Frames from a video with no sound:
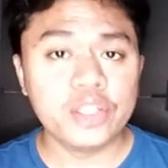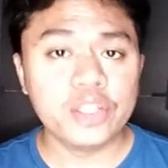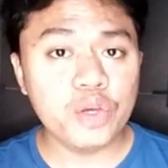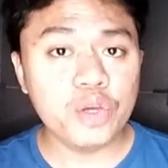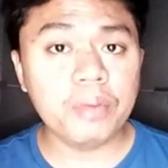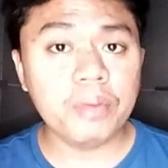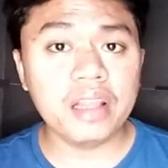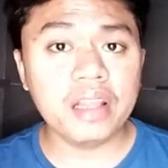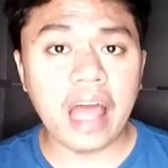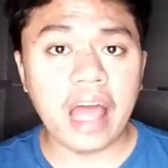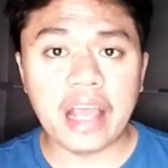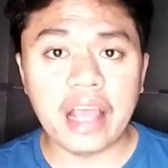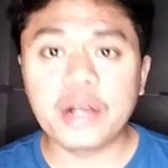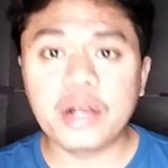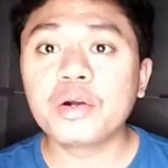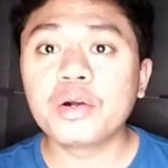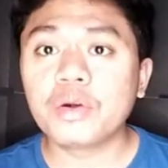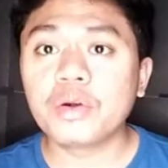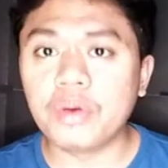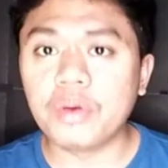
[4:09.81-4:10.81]
human-like
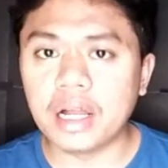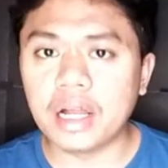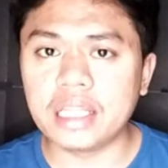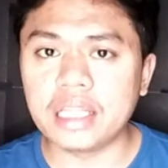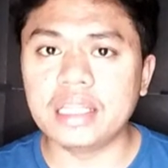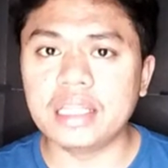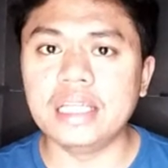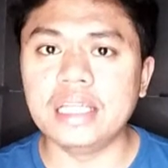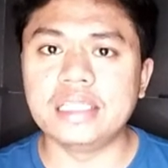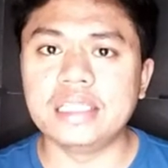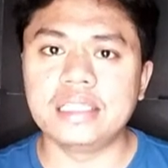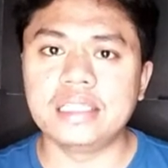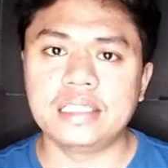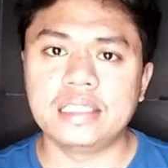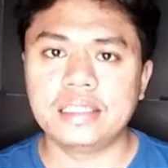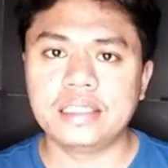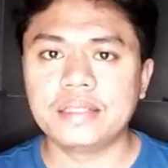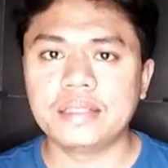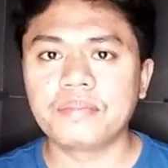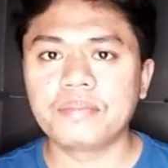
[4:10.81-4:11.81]
qualities.